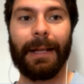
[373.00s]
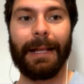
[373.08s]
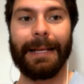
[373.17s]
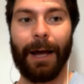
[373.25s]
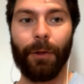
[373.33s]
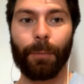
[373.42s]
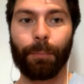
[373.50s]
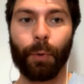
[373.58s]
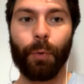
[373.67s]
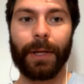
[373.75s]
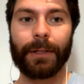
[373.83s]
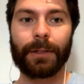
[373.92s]
And now the
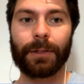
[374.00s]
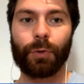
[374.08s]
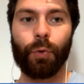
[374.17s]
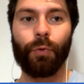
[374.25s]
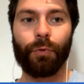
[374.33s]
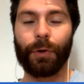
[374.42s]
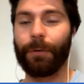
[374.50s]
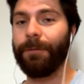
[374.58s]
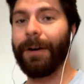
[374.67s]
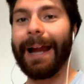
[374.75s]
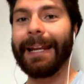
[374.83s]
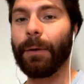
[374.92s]
Bruins, who they're
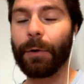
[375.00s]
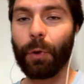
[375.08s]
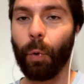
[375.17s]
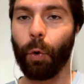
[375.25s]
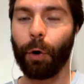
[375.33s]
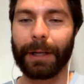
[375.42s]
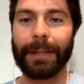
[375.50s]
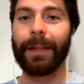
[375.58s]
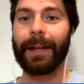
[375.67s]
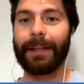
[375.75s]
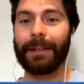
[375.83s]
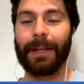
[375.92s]
fighting with Oregon
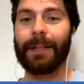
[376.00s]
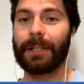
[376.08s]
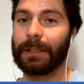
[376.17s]
like it is,